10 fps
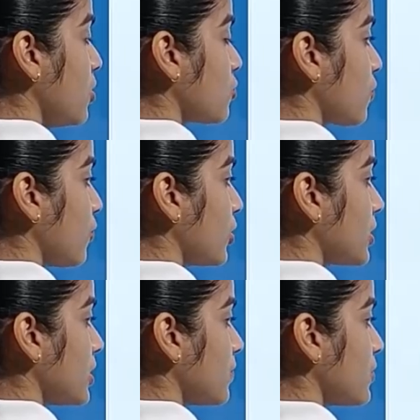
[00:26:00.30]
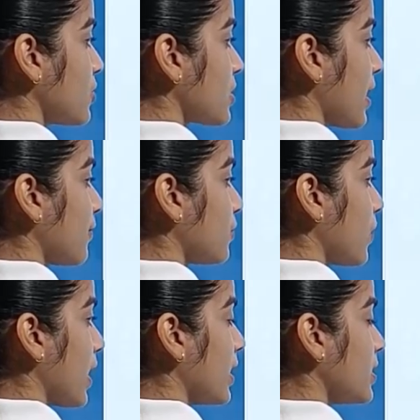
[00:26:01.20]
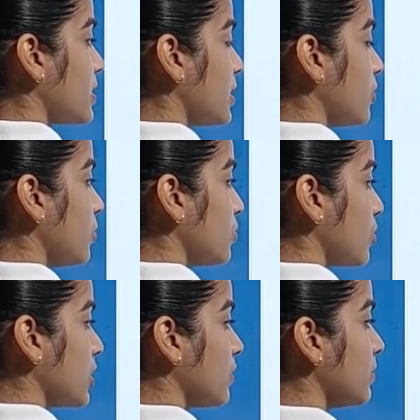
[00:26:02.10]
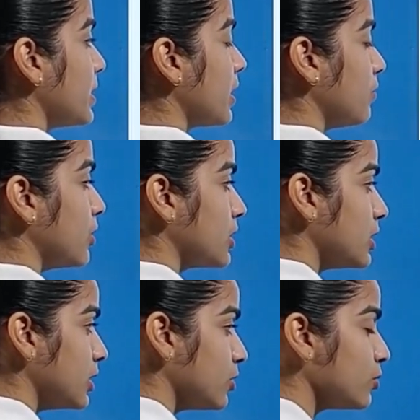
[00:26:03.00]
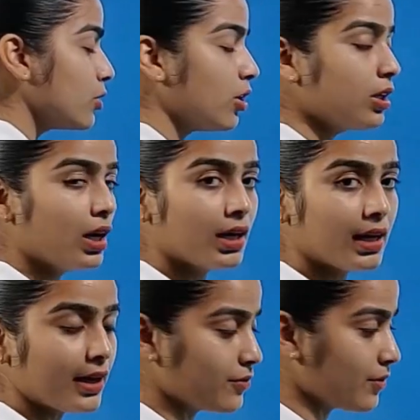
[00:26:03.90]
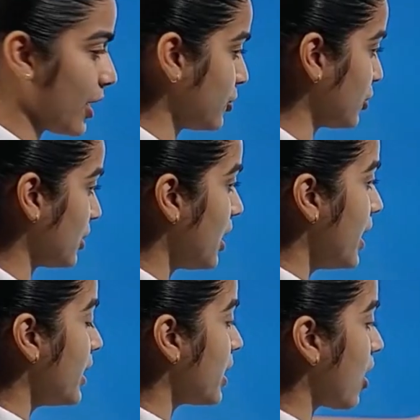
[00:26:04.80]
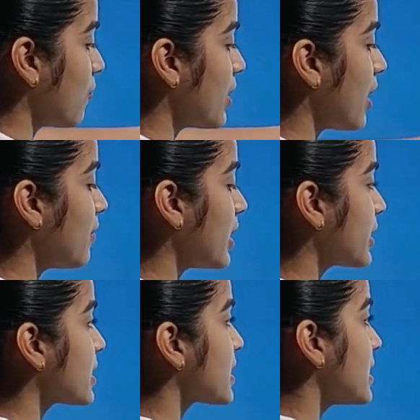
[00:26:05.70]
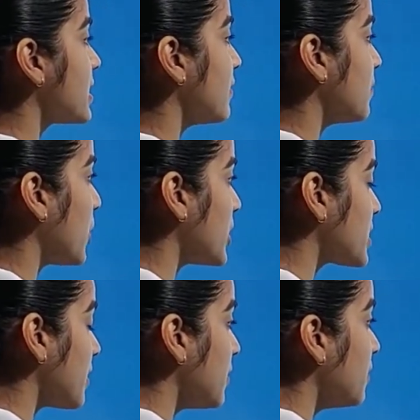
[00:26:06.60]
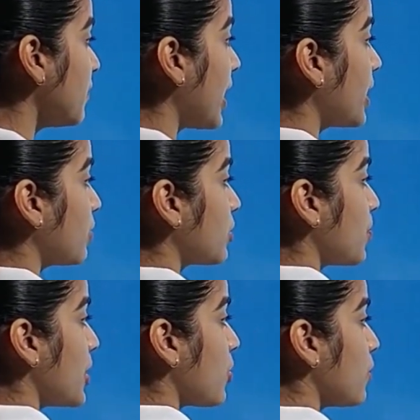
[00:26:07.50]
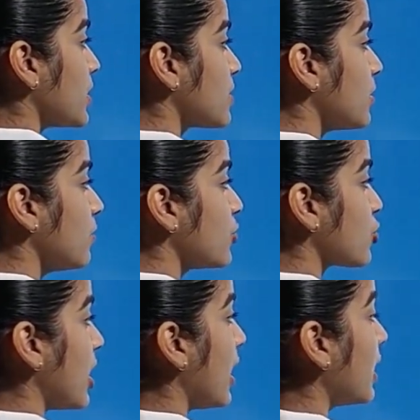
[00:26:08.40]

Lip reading: So for this we just have to add a 0, so it will be converted into your like fraction. Now we have our exercise 7.7. Find out the pair of decimal which are